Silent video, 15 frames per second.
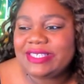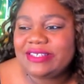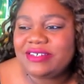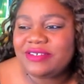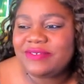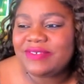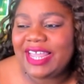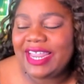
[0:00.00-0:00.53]

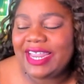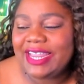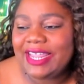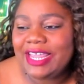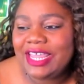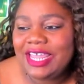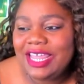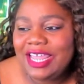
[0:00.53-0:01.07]
little like
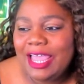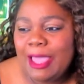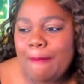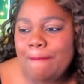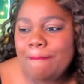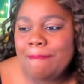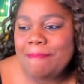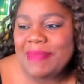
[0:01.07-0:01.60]

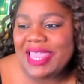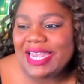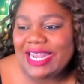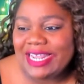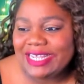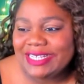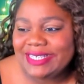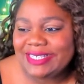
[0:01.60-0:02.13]

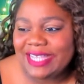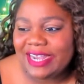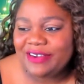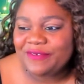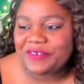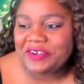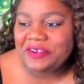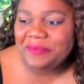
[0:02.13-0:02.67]
mini
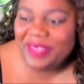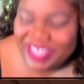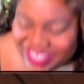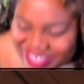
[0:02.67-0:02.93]
sunroom